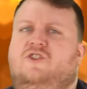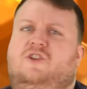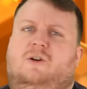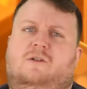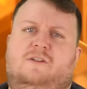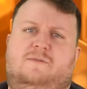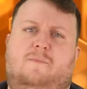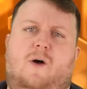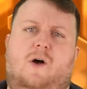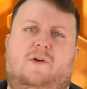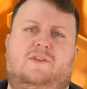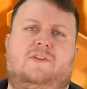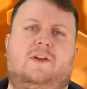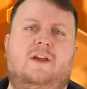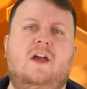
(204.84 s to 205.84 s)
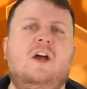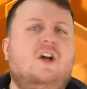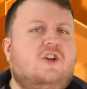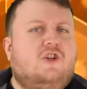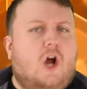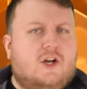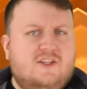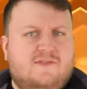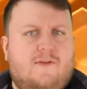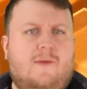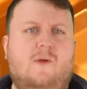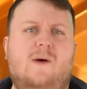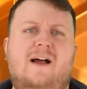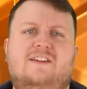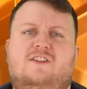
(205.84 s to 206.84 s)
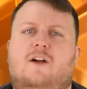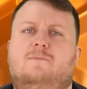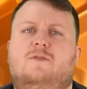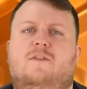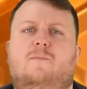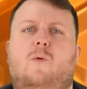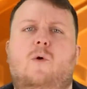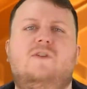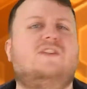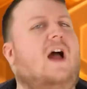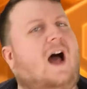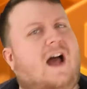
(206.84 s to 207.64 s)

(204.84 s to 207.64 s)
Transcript: insurance policy. Judging from the last couple of points,